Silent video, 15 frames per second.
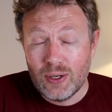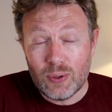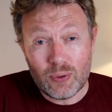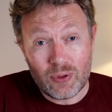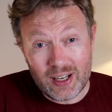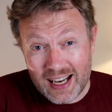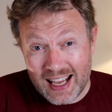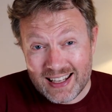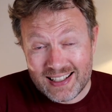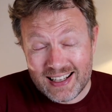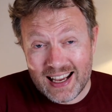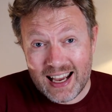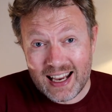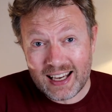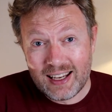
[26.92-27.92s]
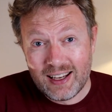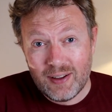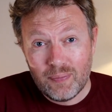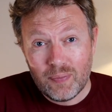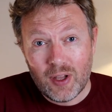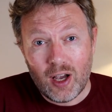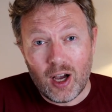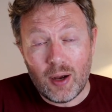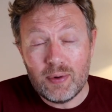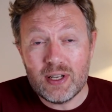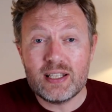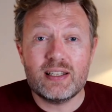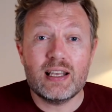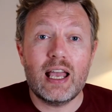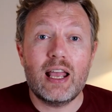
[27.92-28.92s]
or the NASDAQ. I'm
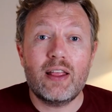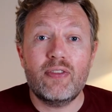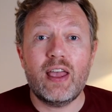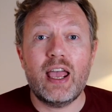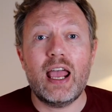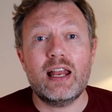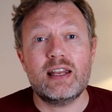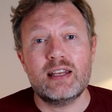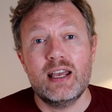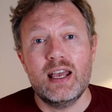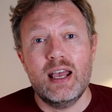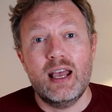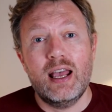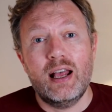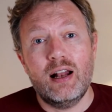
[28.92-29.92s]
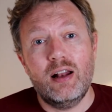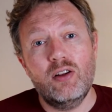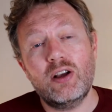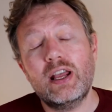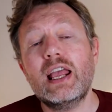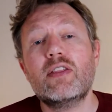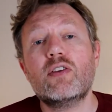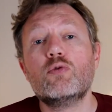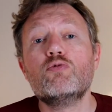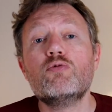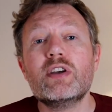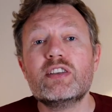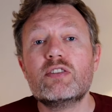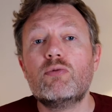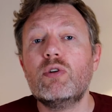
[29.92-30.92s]
just saying that looking at the
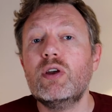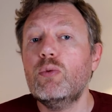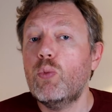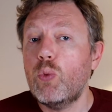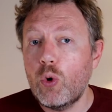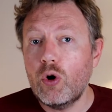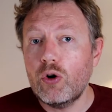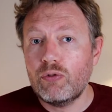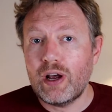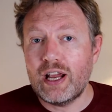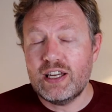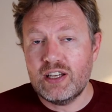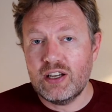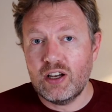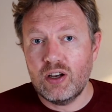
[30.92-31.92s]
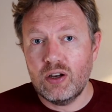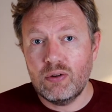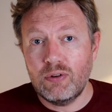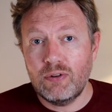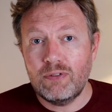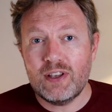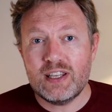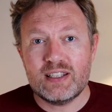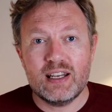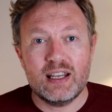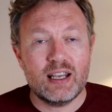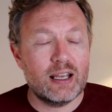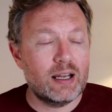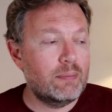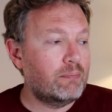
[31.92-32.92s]
risk-reward ratio of
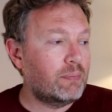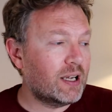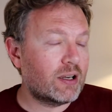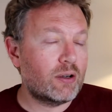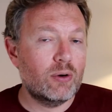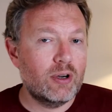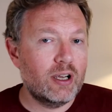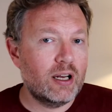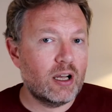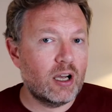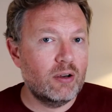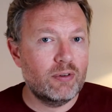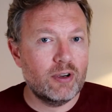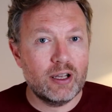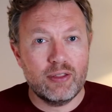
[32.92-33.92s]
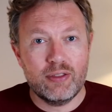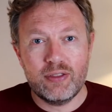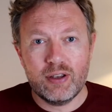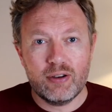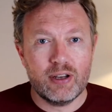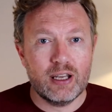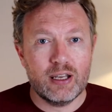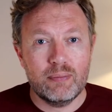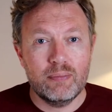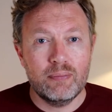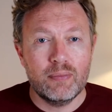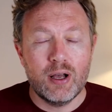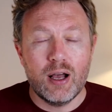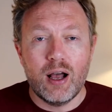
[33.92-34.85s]
investing in Bitcoin over Ethereum,